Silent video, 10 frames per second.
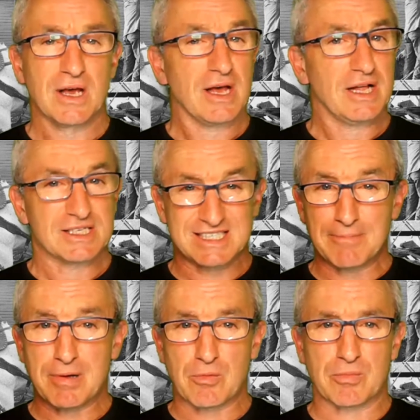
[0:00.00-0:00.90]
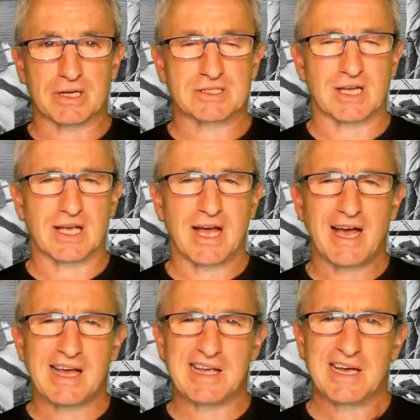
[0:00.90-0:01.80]
Some people might say,
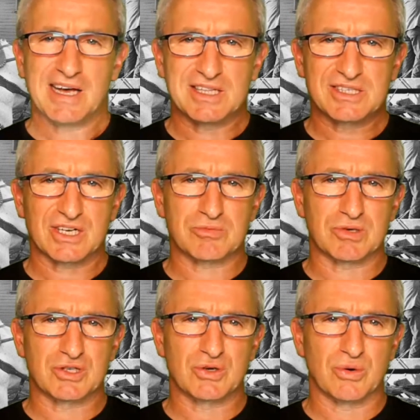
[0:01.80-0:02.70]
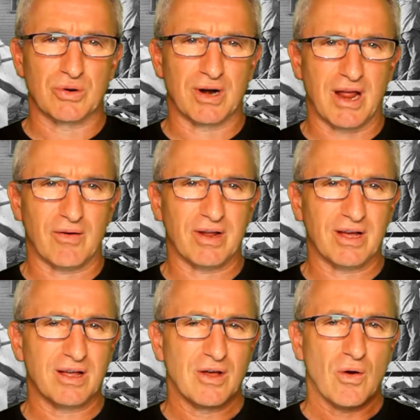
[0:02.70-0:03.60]
hey, it's such a mature
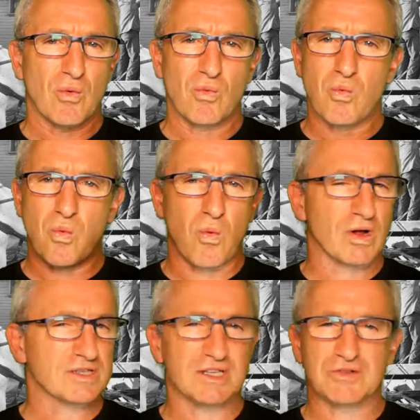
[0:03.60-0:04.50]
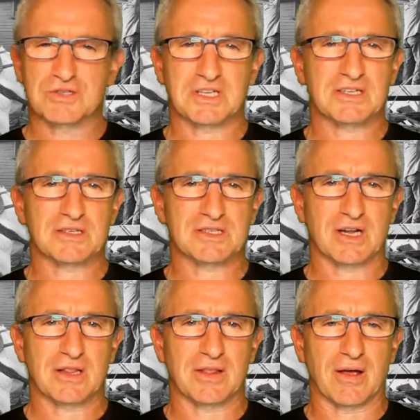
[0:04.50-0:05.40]
area. What's interesting to
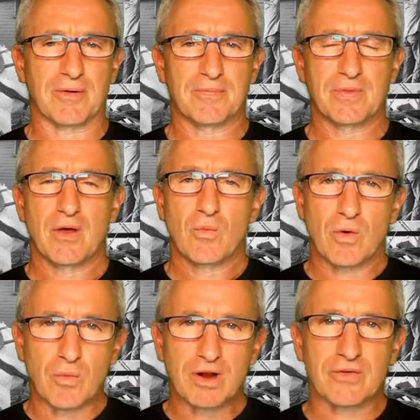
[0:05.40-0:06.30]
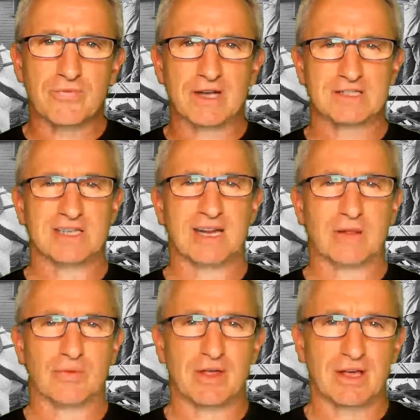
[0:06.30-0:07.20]
study there? Well, one of the fascinating
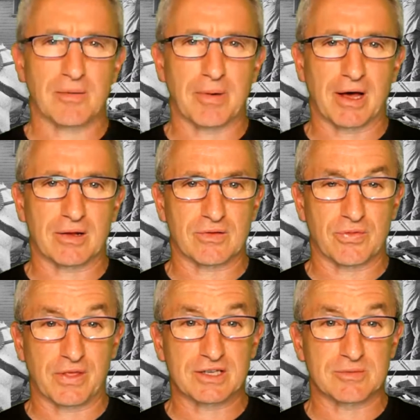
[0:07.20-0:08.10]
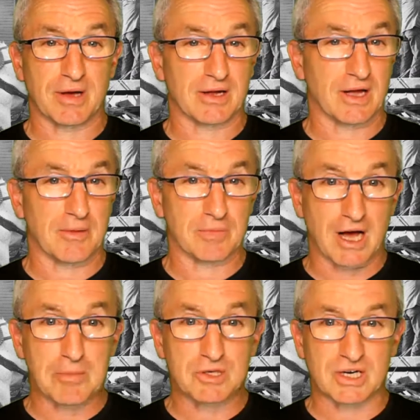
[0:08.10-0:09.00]
things about
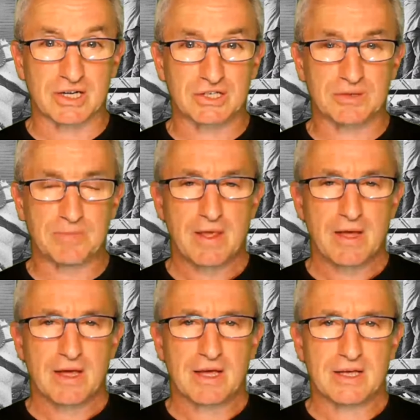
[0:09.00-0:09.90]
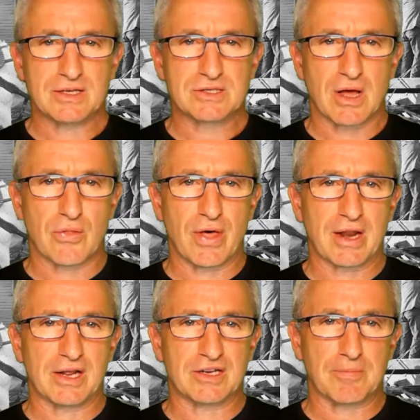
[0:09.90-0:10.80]
garbage collection is
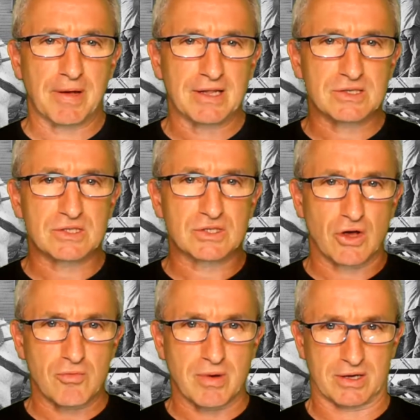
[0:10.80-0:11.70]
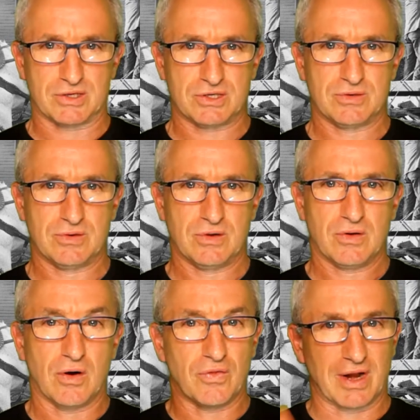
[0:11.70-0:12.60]
that it depends so much
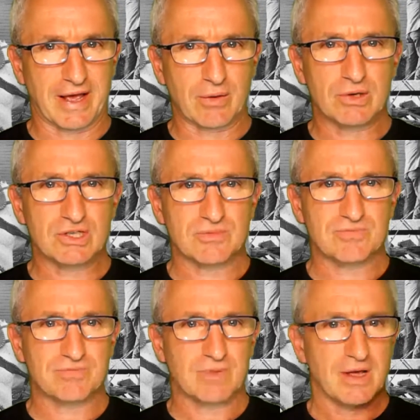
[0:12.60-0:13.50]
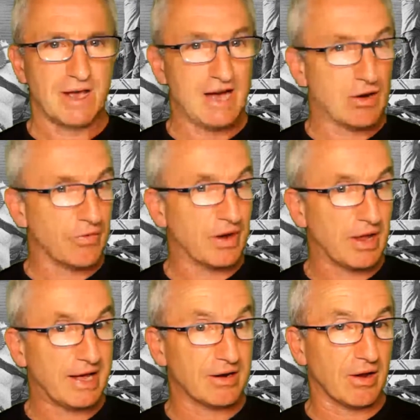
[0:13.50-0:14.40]
on the language and on the
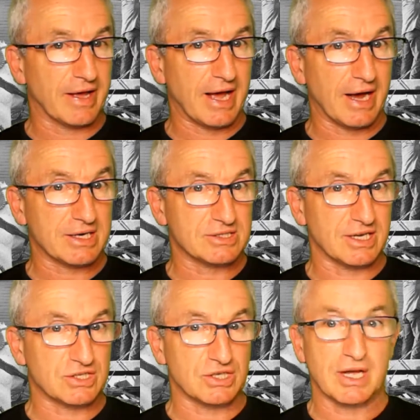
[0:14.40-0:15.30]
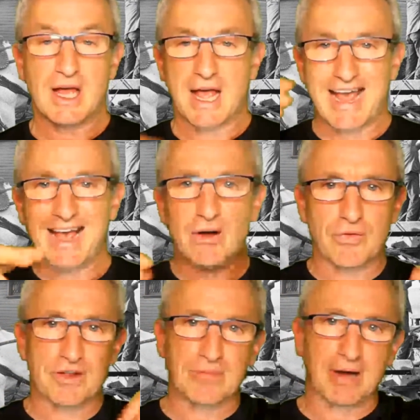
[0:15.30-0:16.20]
underlying architecture and on
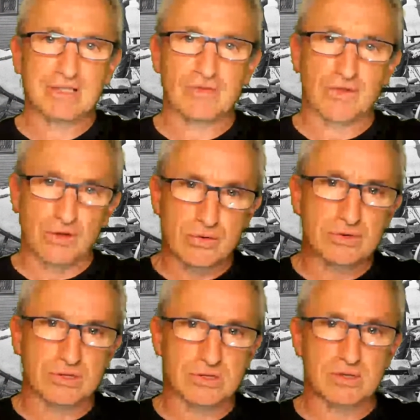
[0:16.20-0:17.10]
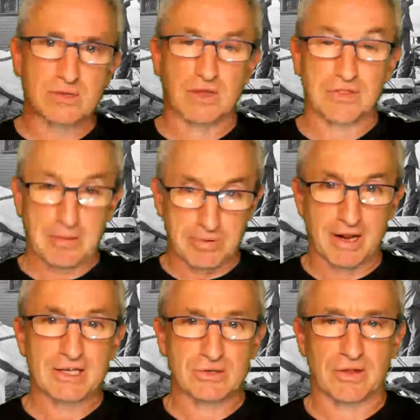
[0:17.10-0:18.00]
the demands of the users that they
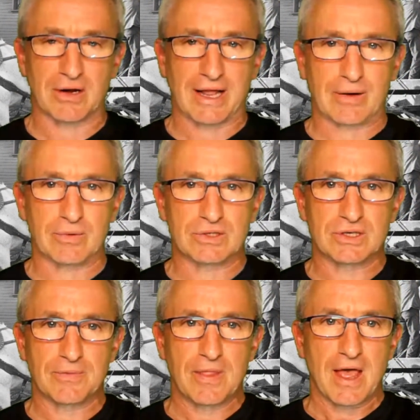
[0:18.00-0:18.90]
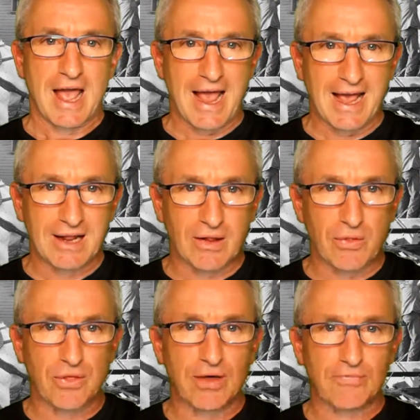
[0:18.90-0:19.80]
place on that language. And
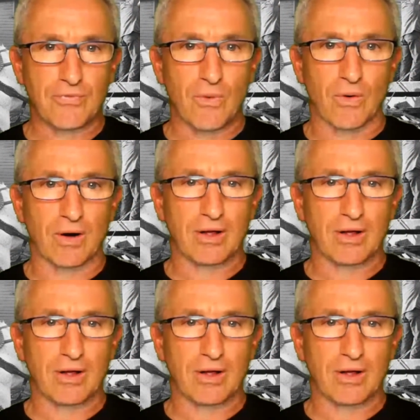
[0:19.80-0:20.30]
therefore,